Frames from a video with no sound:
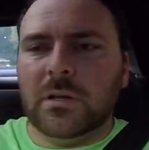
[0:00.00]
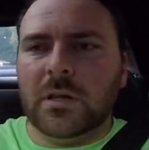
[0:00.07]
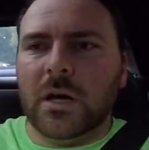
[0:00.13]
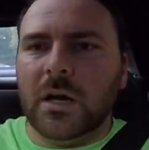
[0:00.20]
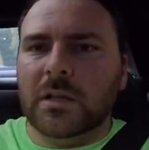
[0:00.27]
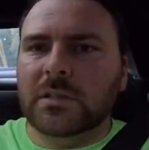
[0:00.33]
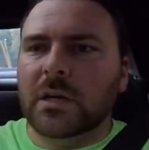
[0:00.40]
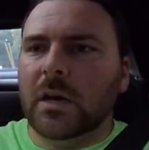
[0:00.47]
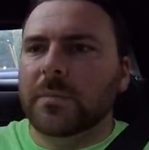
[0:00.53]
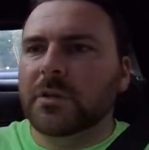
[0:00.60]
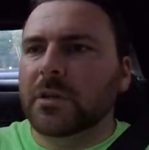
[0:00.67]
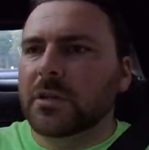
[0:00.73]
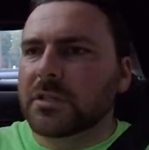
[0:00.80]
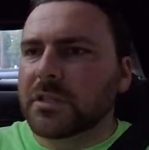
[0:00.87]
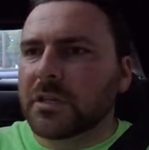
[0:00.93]
lot of time in
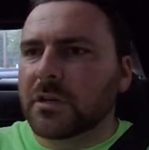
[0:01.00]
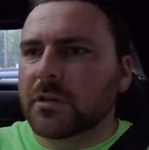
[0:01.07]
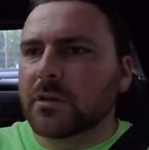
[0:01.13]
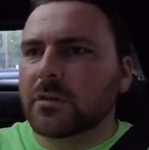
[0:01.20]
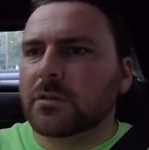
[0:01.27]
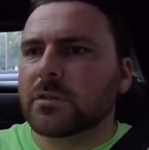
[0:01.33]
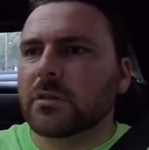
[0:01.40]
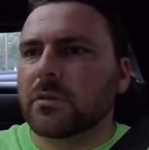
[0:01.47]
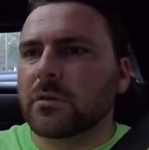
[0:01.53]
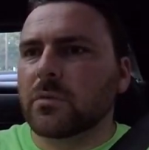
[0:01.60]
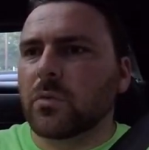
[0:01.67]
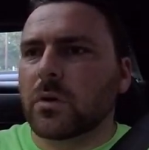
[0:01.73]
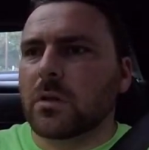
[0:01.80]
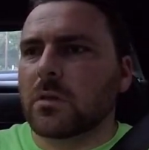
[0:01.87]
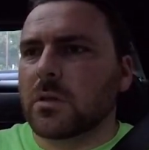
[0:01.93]
your interior, so you
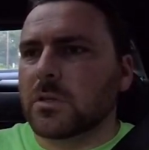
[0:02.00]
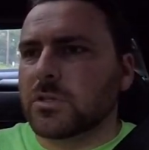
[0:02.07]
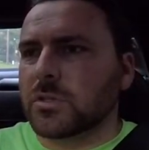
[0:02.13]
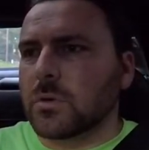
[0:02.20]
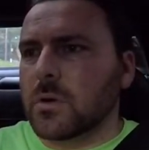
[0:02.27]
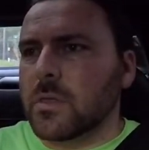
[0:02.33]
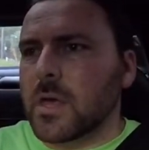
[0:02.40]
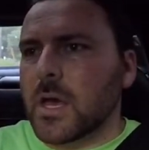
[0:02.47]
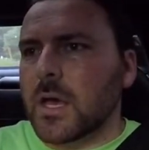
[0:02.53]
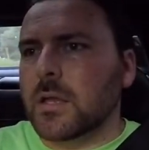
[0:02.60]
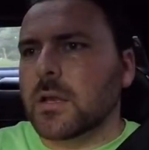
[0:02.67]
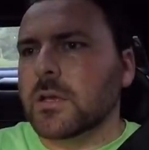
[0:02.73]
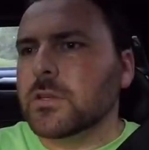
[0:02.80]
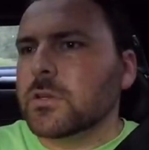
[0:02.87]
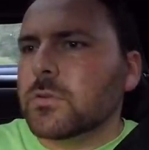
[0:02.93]
want to enjoy that.
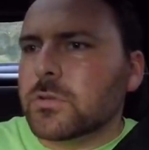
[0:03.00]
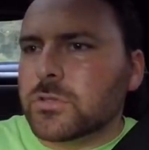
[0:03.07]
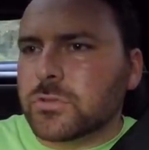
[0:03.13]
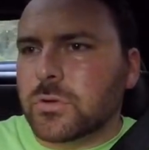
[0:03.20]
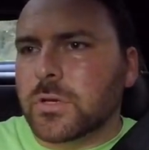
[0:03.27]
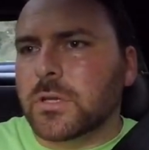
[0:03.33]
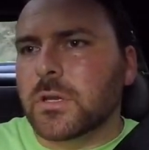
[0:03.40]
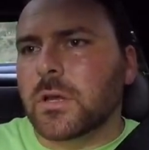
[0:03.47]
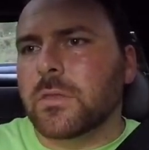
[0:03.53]
And I do enjoy it.